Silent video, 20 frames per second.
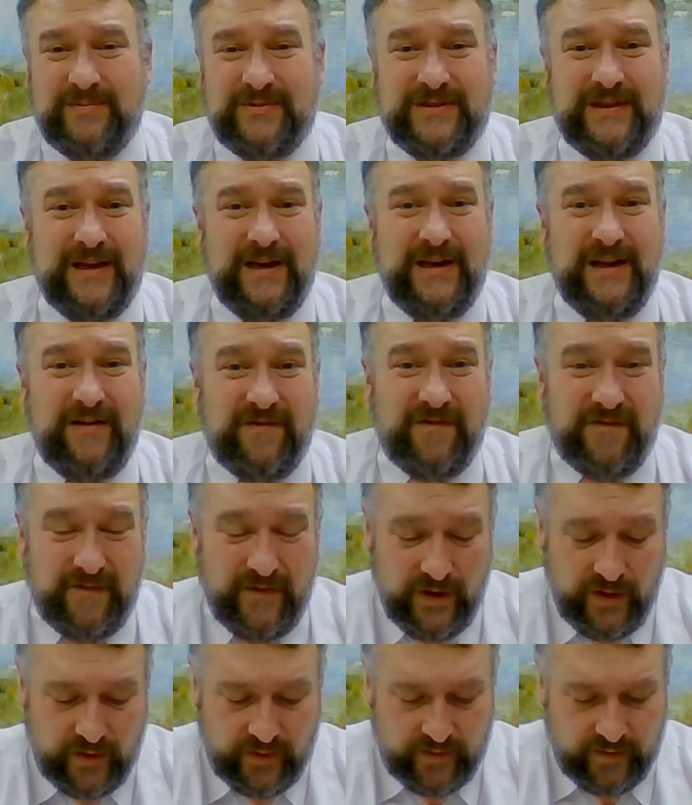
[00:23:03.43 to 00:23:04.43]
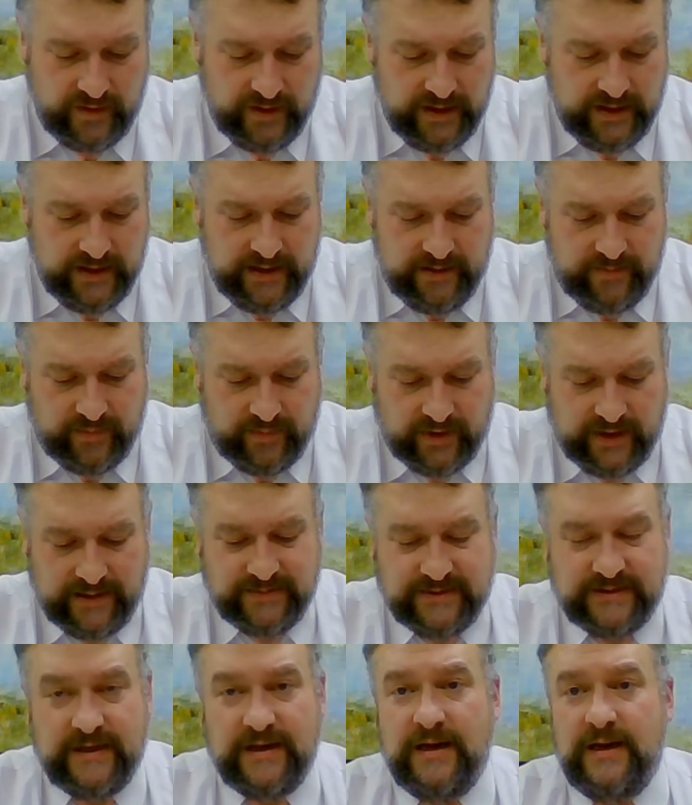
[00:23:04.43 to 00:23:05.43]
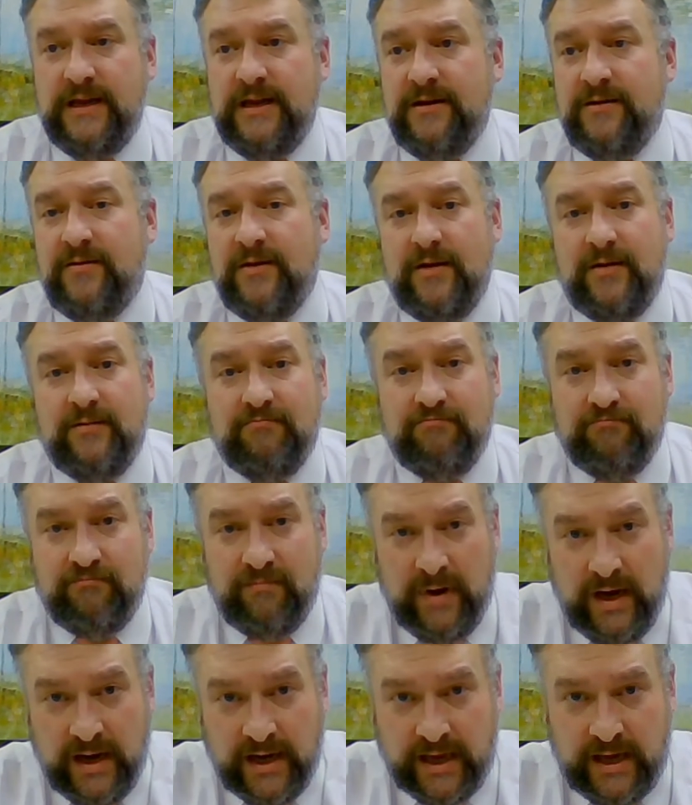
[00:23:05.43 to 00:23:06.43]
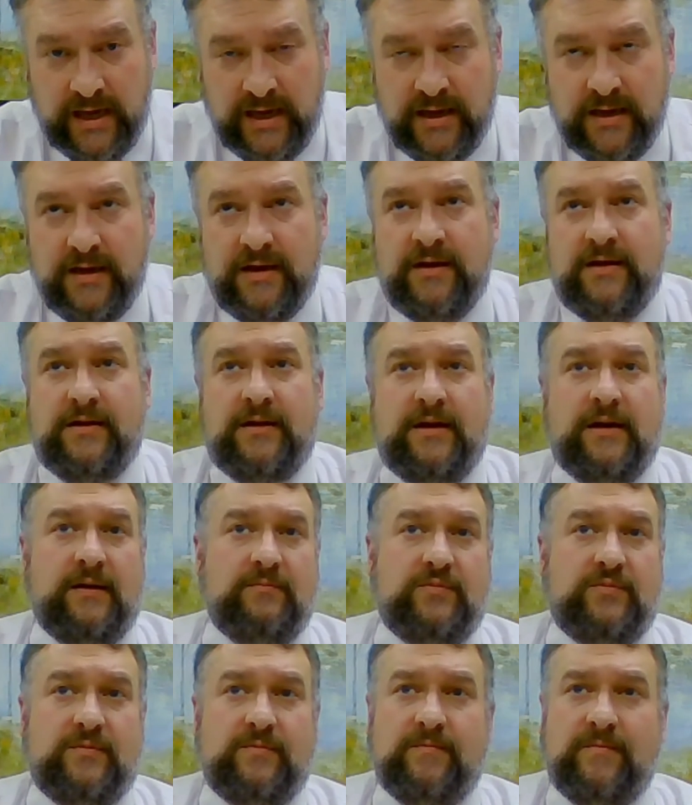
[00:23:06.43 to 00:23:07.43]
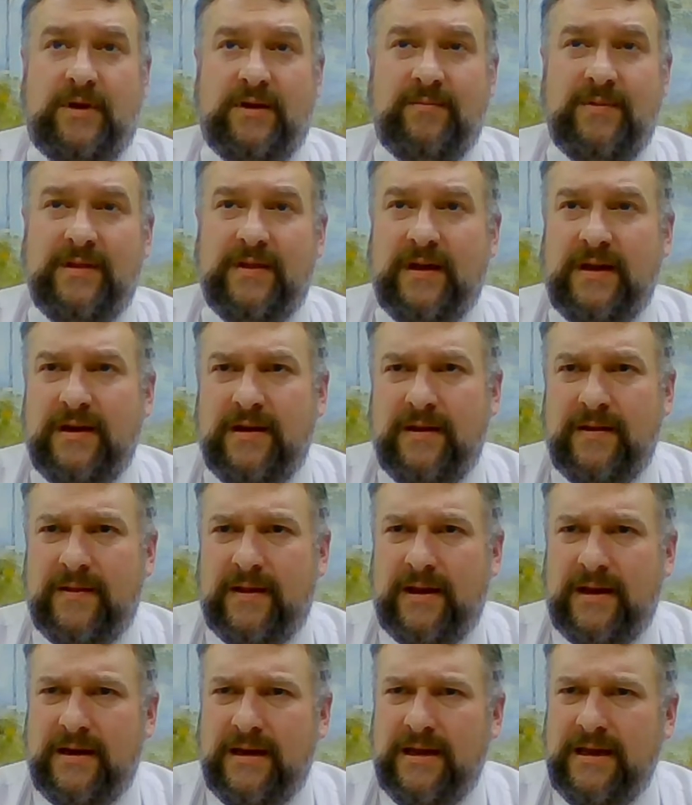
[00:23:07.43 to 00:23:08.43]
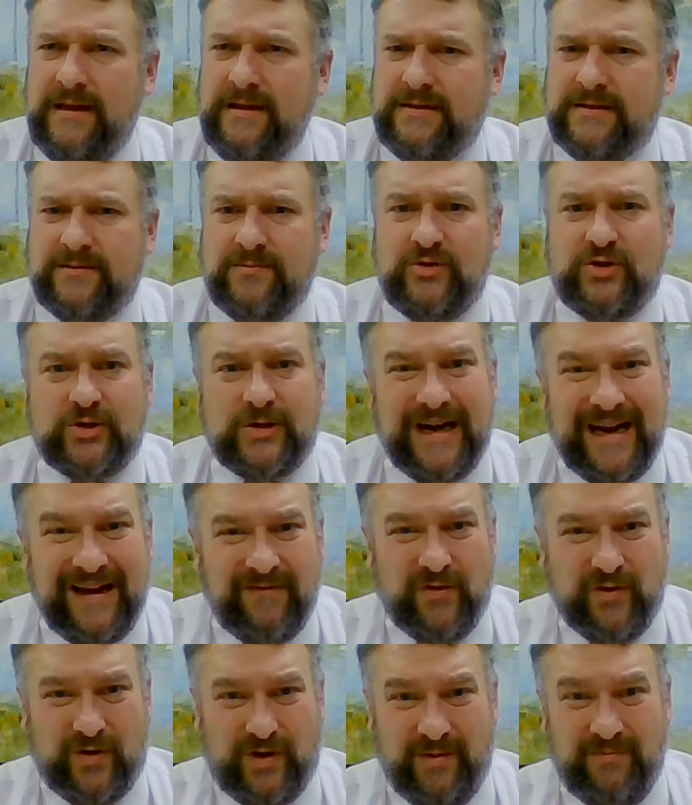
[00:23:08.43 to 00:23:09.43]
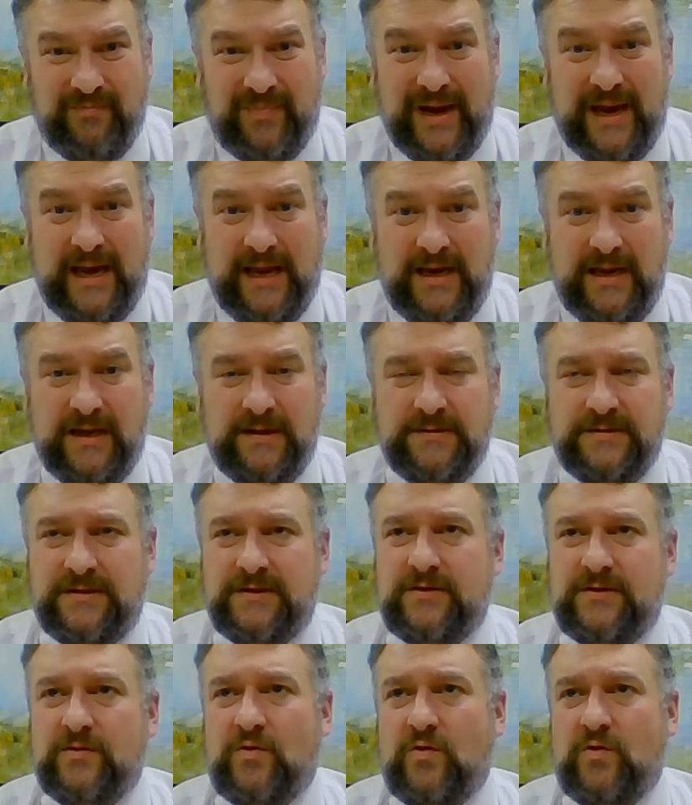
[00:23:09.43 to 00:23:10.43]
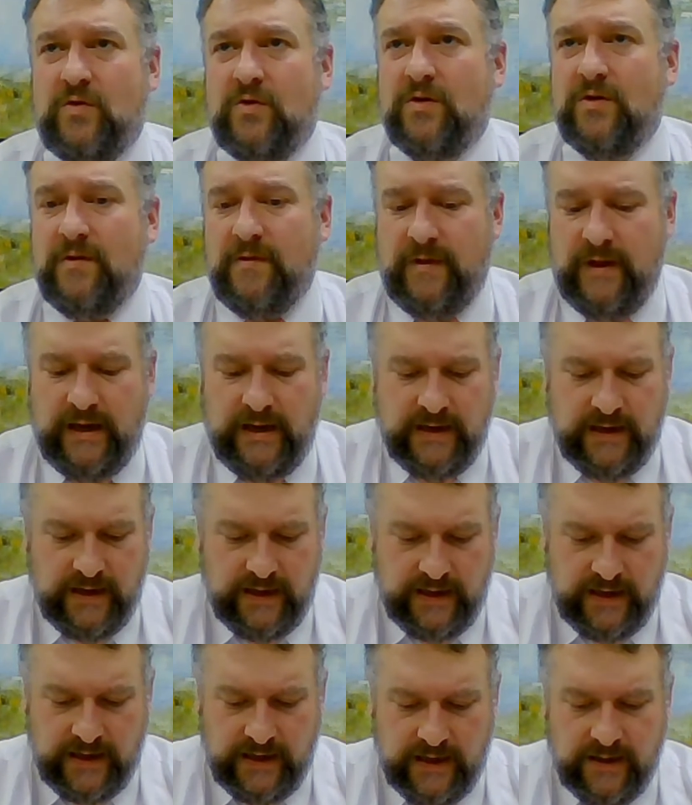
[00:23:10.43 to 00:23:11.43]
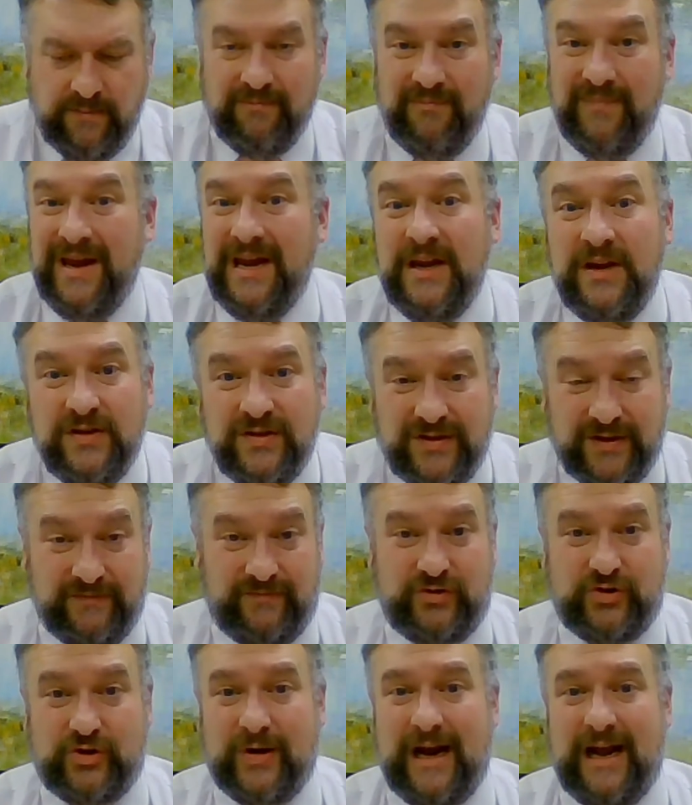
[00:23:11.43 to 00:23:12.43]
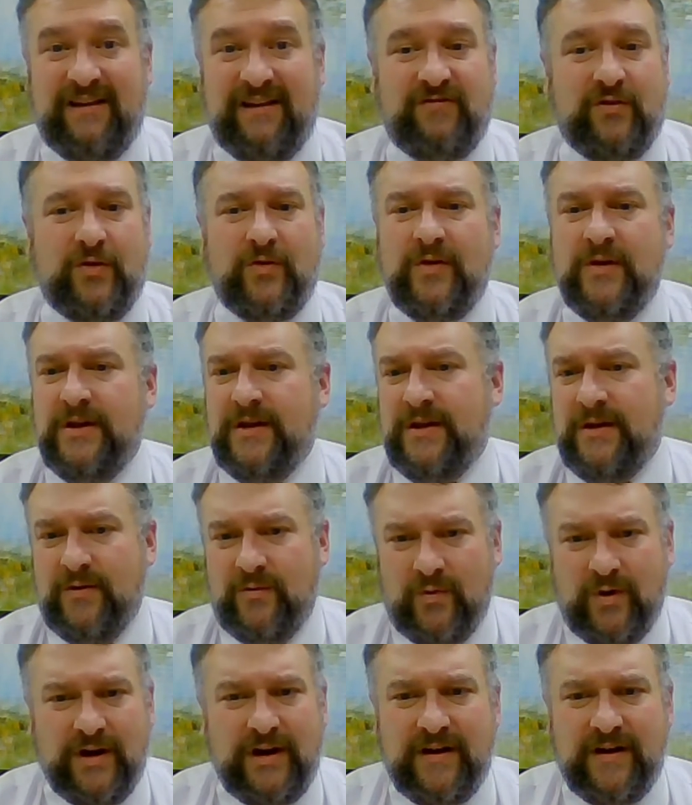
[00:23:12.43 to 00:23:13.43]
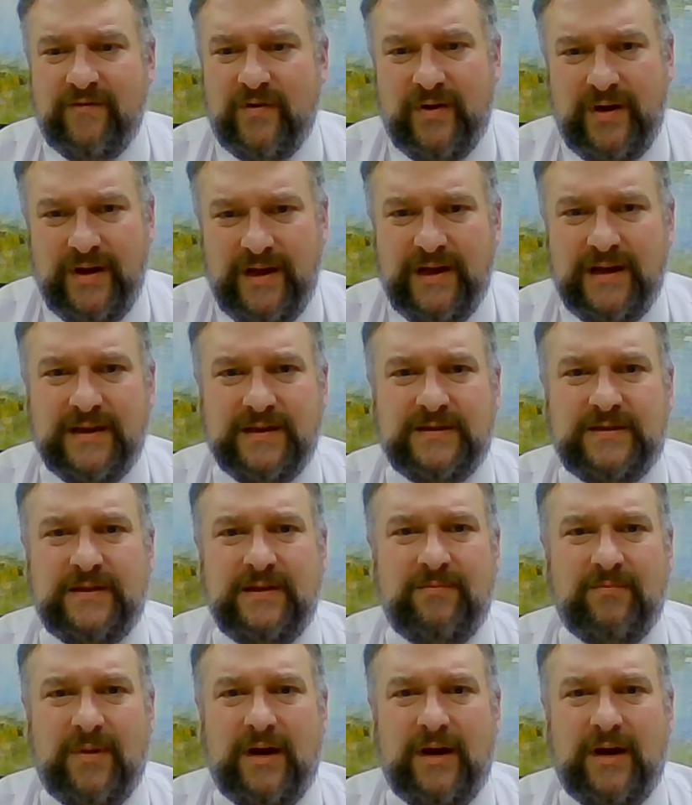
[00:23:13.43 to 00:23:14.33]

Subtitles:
they need food. Perhaps they need money. Maybe they need some travel companions, or they need means of travel. Whatever it is that